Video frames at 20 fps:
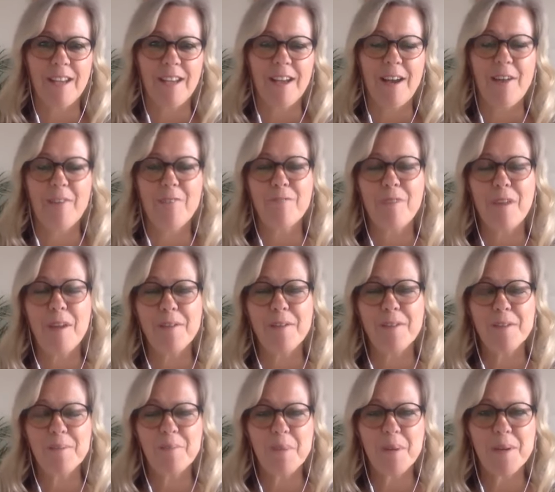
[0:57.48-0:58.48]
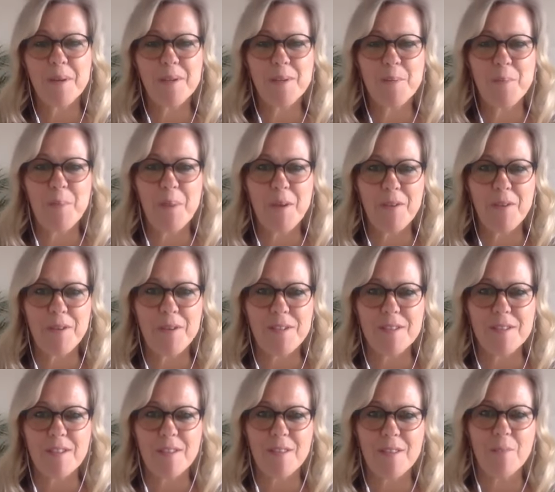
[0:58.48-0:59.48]
I've found in my experience
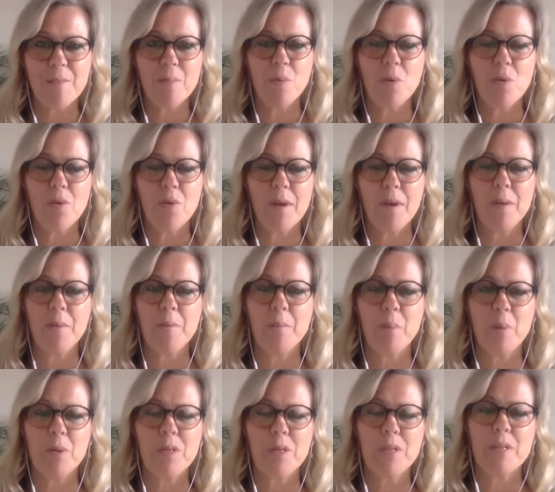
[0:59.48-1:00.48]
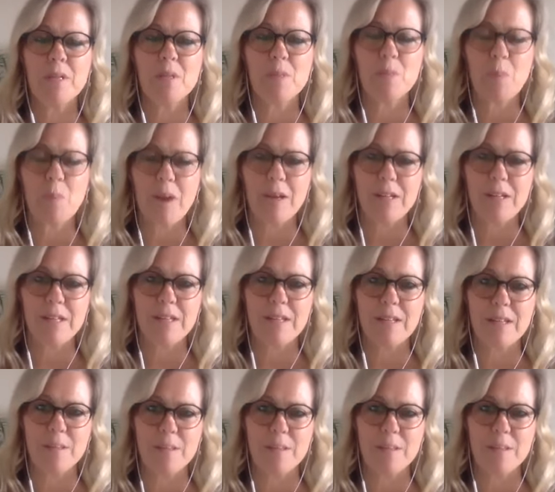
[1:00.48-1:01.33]
that the more I embody these practices